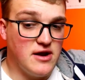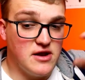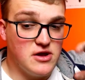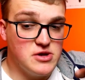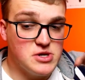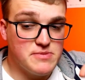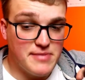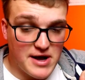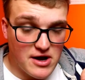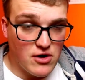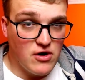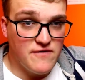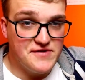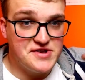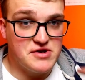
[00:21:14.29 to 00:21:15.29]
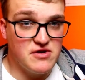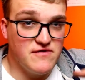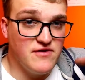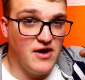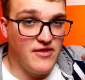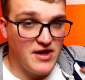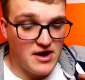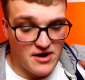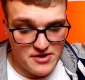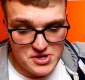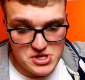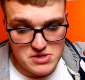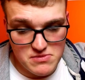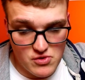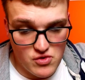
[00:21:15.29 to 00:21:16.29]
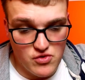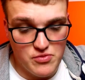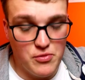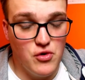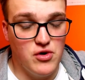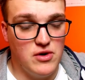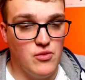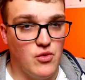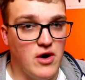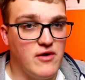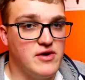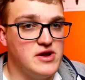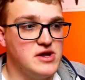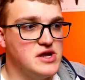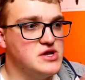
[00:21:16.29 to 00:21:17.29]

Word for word: and then you just back it off until you find that kind of smooth point where it,